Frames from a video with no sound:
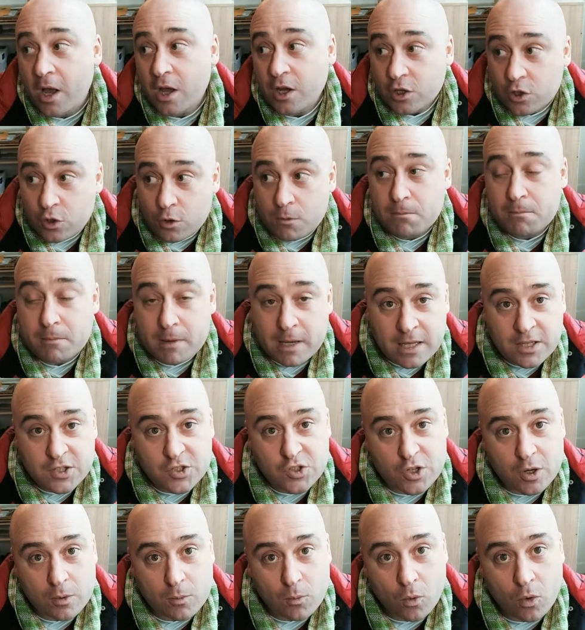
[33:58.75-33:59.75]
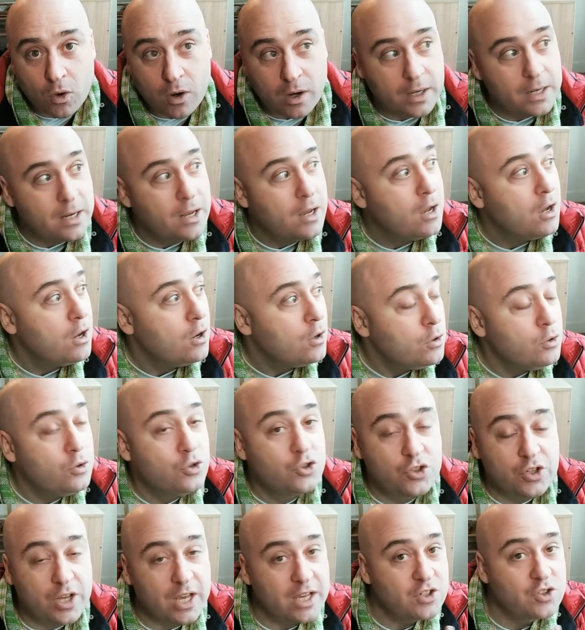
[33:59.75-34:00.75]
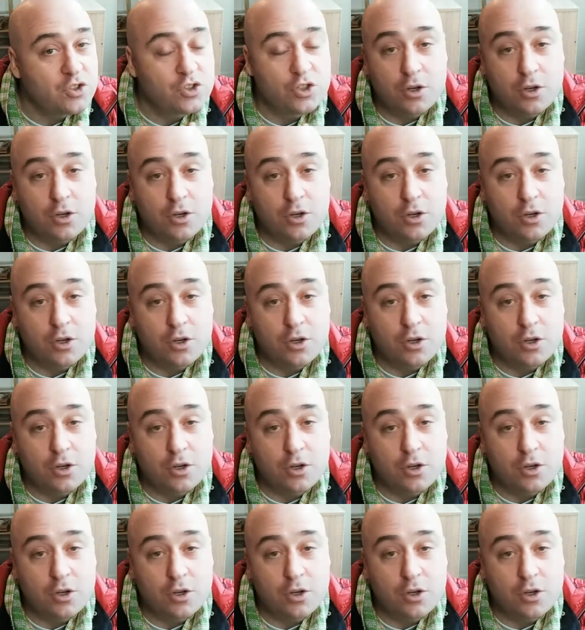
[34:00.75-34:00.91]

You meet someone who says,